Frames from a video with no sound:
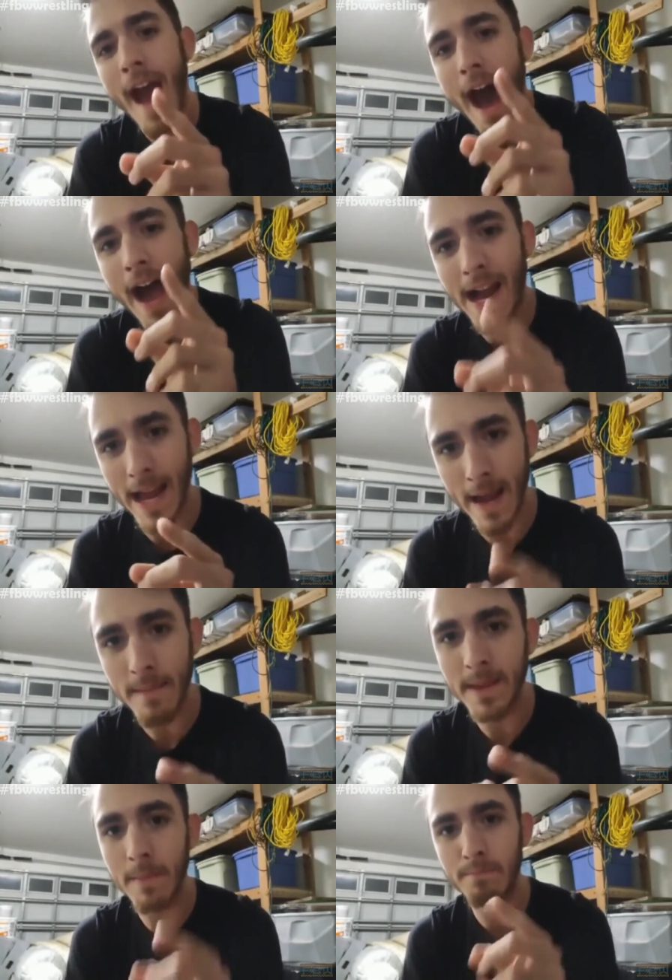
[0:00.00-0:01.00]
I
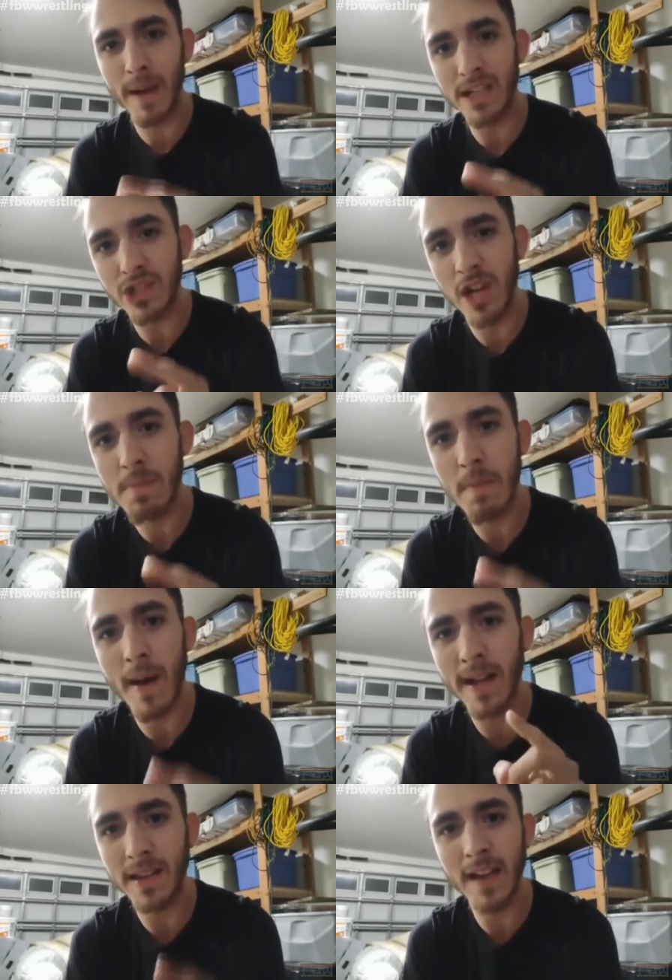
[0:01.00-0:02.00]
am in the best shape of
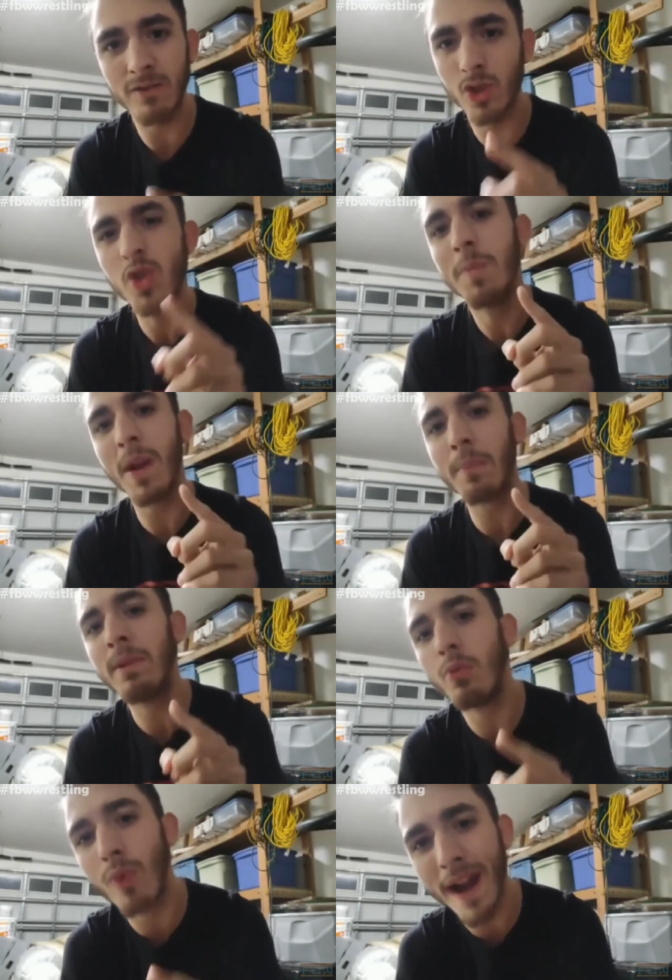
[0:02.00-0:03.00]
my life, so you better
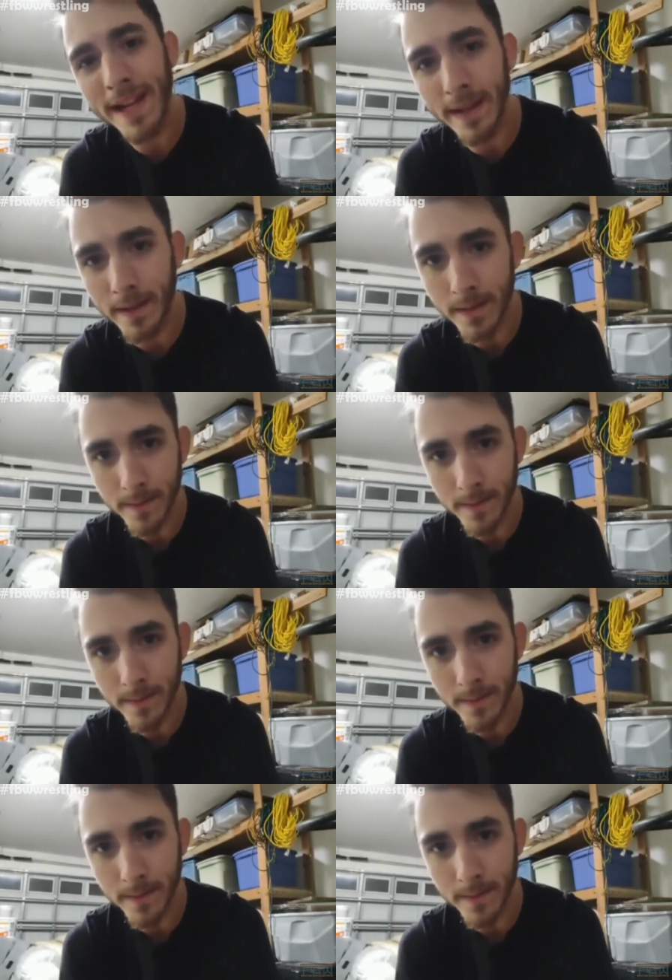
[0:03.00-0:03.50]
be ready.